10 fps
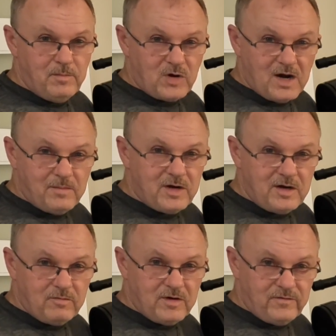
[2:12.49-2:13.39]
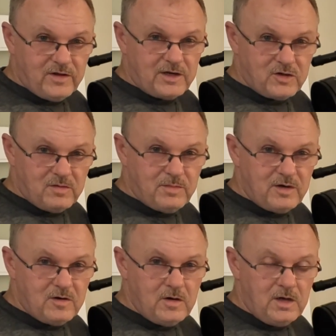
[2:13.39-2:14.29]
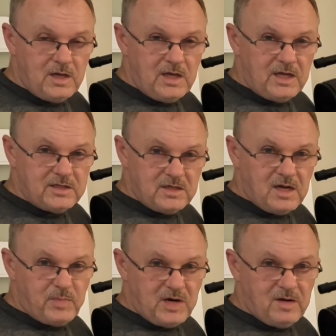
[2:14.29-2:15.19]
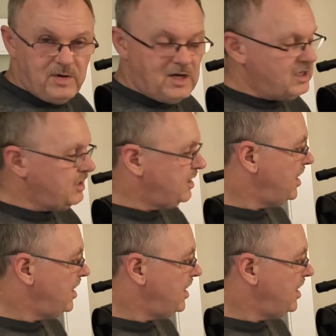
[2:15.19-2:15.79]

primary reflector mirror is not parabolic.